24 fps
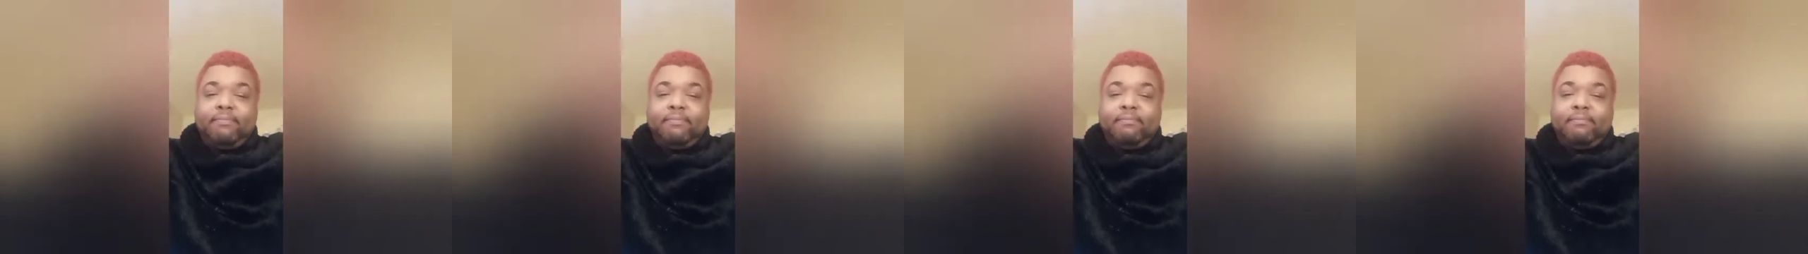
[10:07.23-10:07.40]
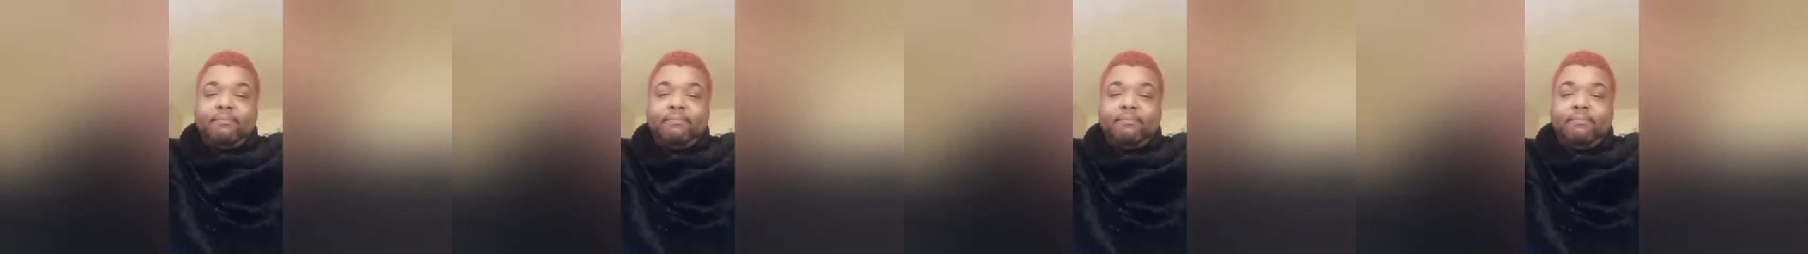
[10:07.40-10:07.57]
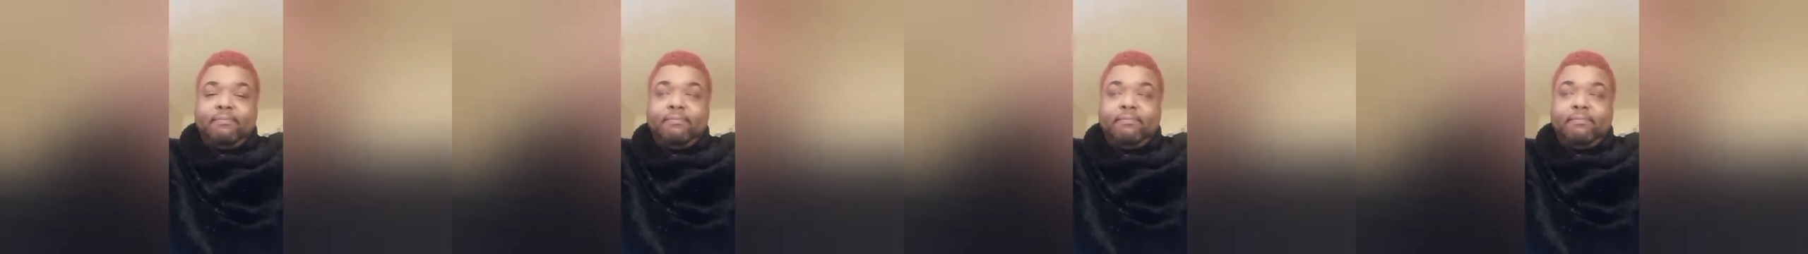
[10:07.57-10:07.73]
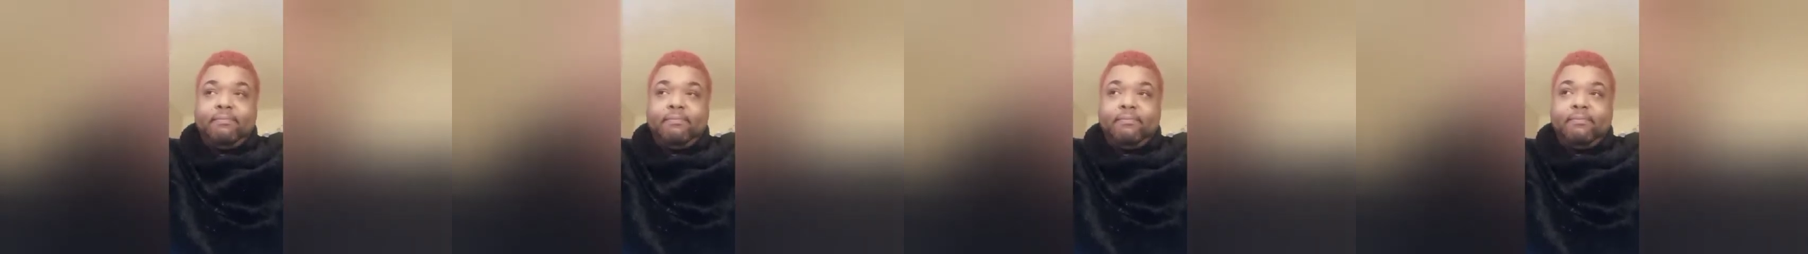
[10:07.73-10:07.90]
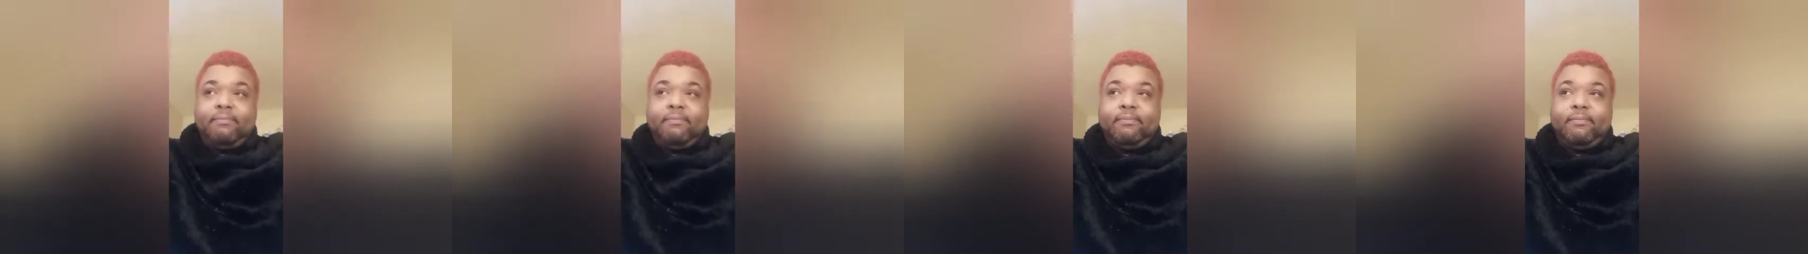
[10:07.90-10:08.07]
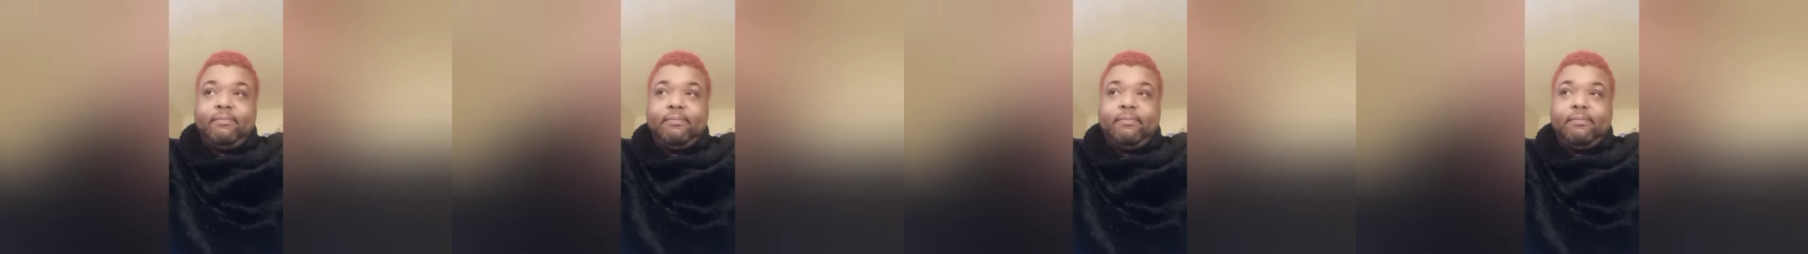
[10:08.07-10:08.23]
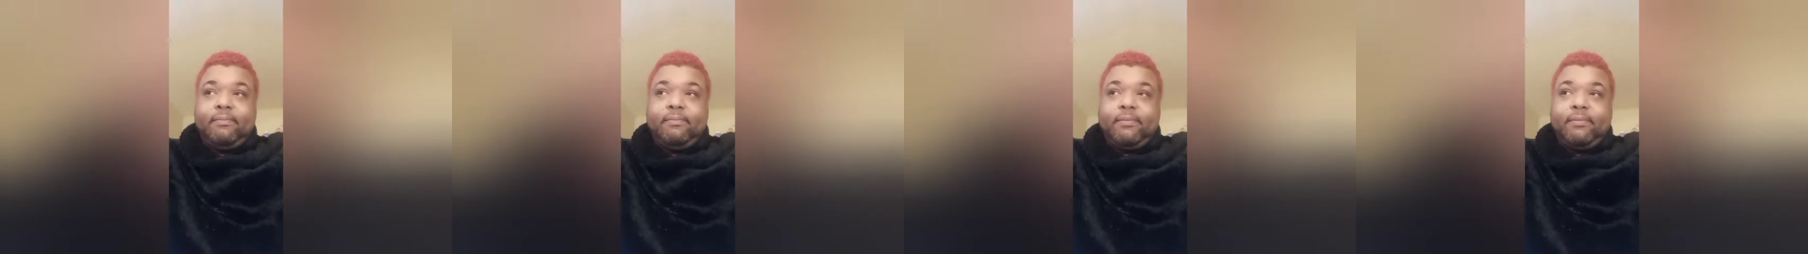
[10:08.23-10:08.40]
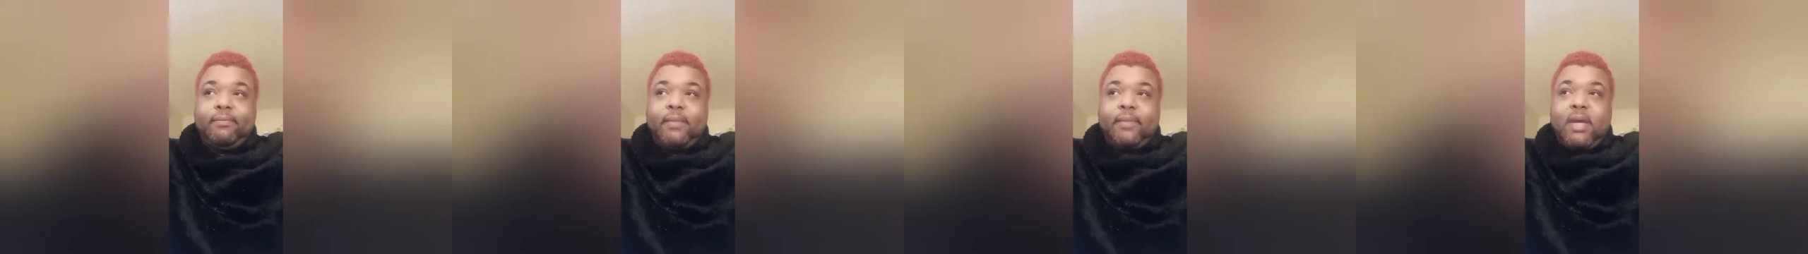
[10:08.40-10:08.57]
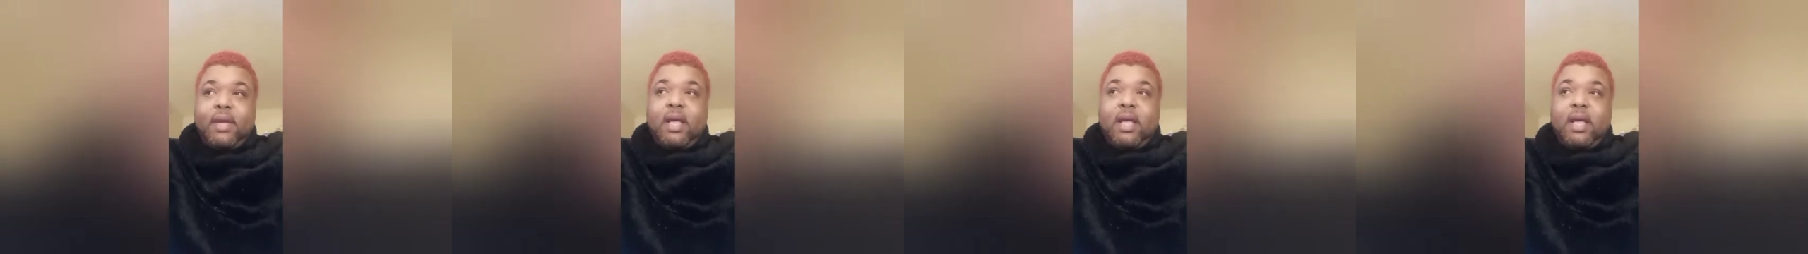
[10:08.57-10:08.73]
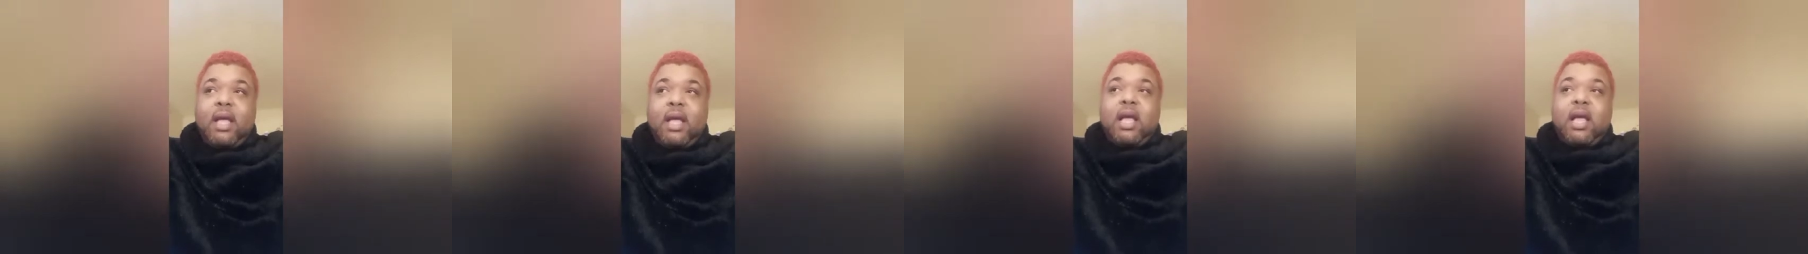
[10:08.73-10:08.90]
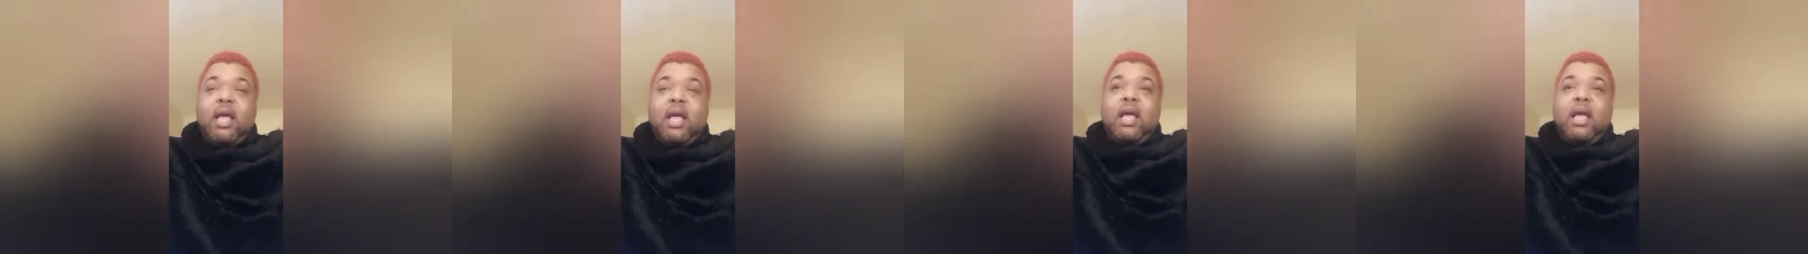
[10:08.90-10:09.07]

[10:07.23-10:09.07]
(no one is talking)